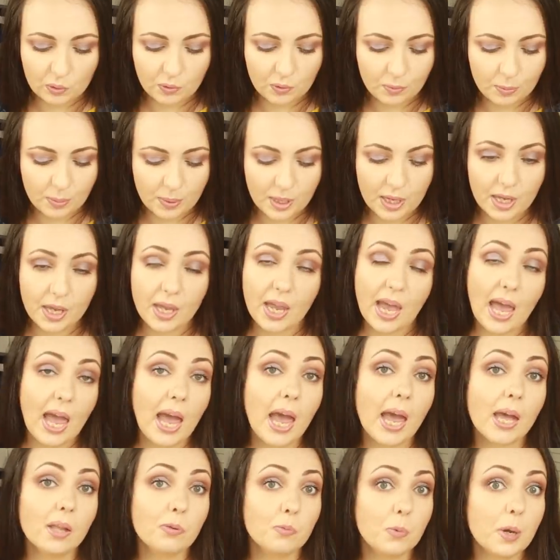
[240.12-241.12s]
of me
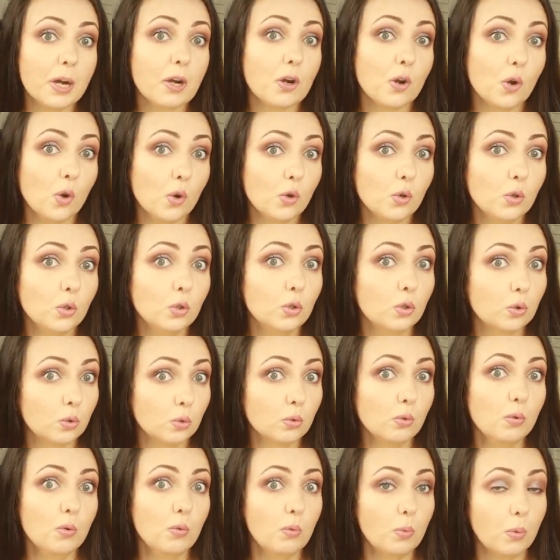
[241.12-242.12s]
and we're going
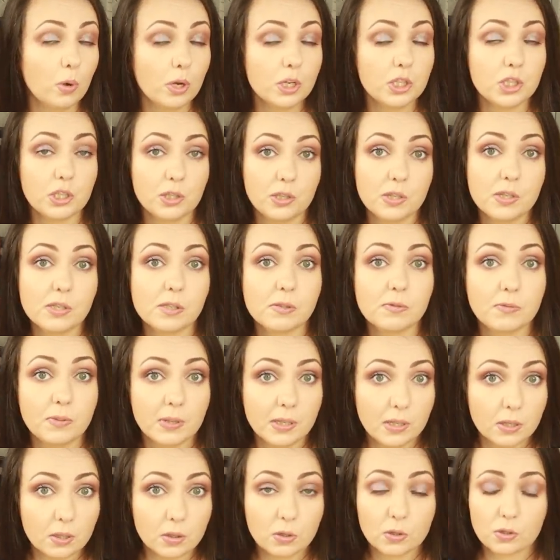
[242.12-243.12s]
to watch these
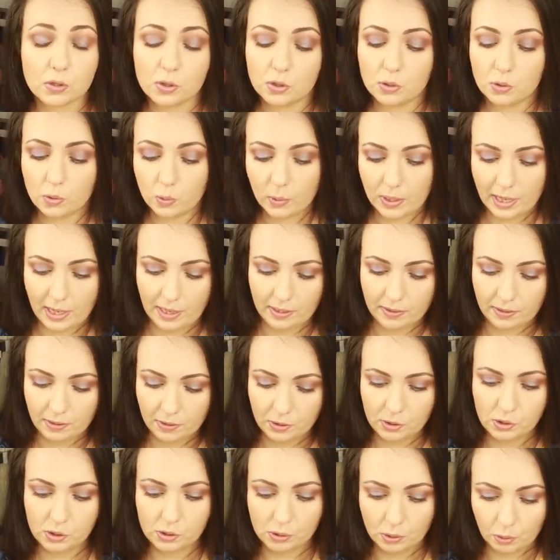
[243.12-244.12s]
videos together.
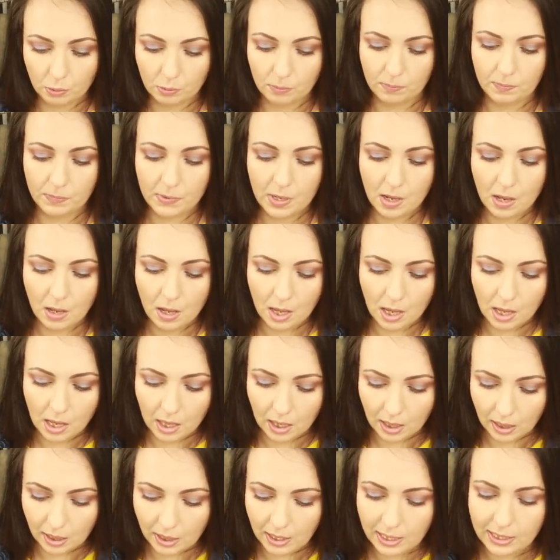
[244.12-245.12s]
So
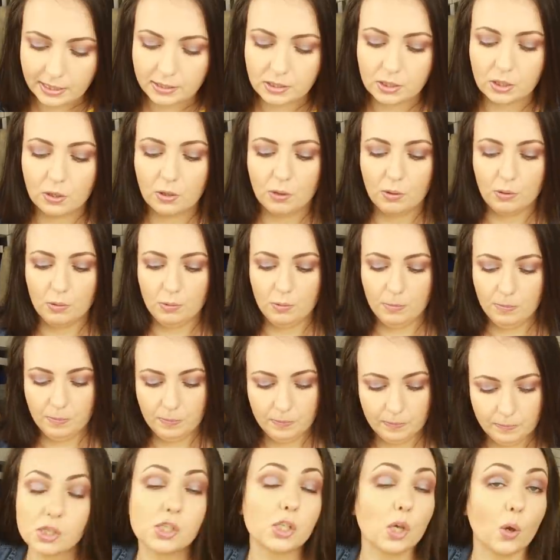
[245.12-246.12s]
let's go.
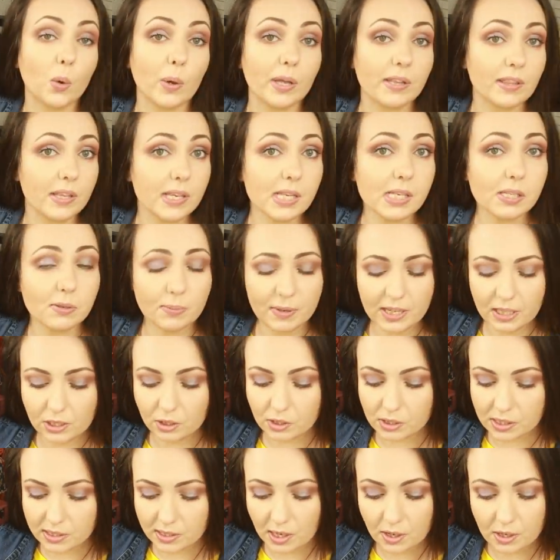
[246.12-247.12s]
So, and this
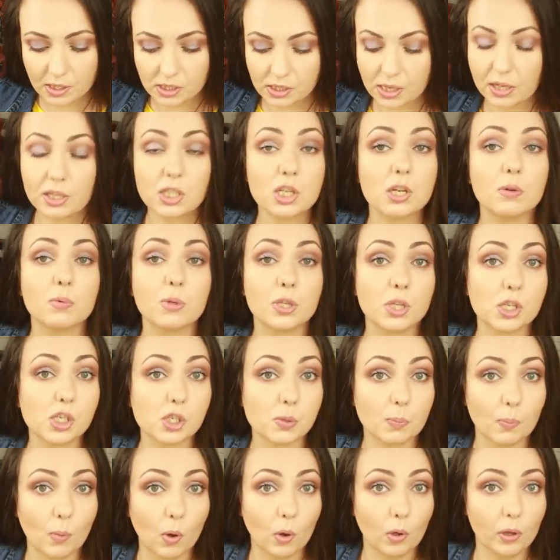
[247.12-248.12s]
video starts actually with a
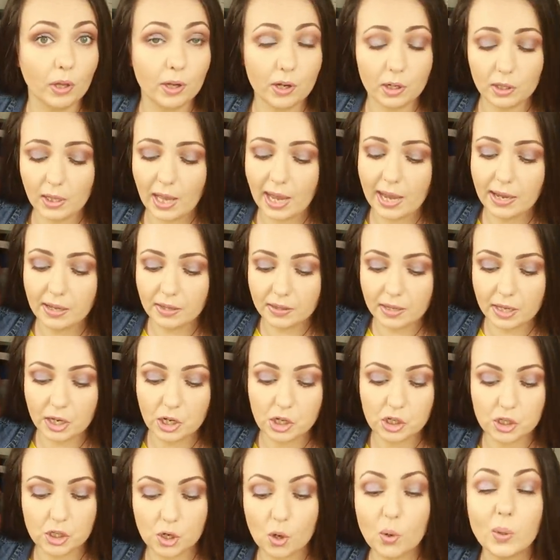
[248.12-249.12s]
smaller lie,
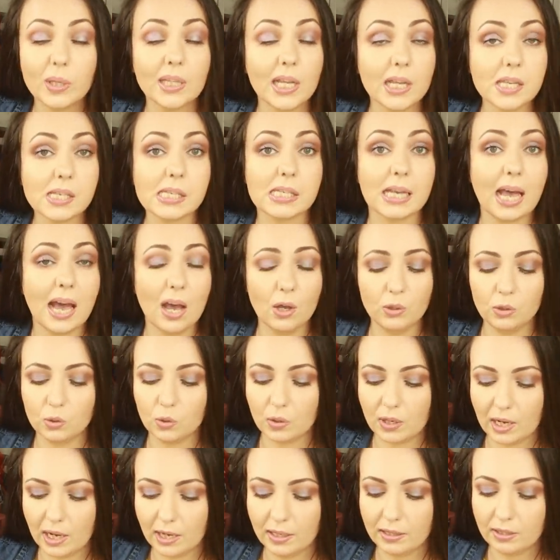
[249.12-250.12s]
they're showing us how
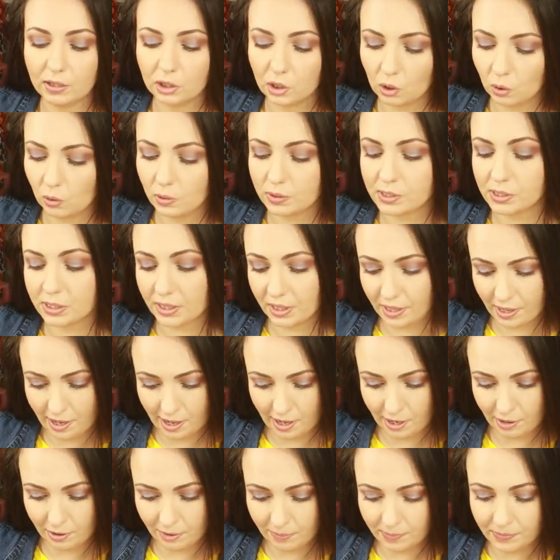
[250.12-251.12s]
to cut doll's
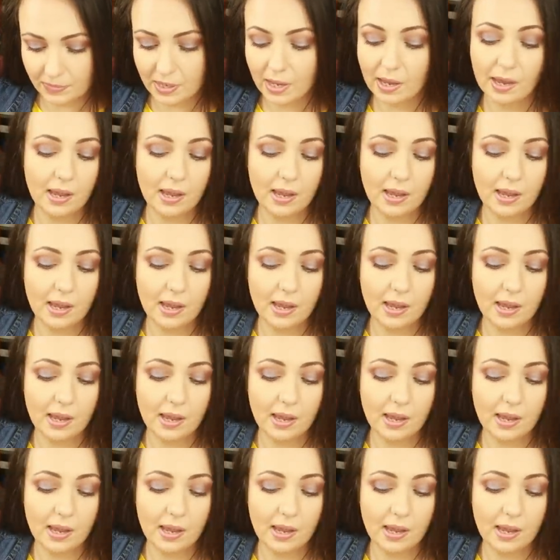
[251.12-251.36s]
hair.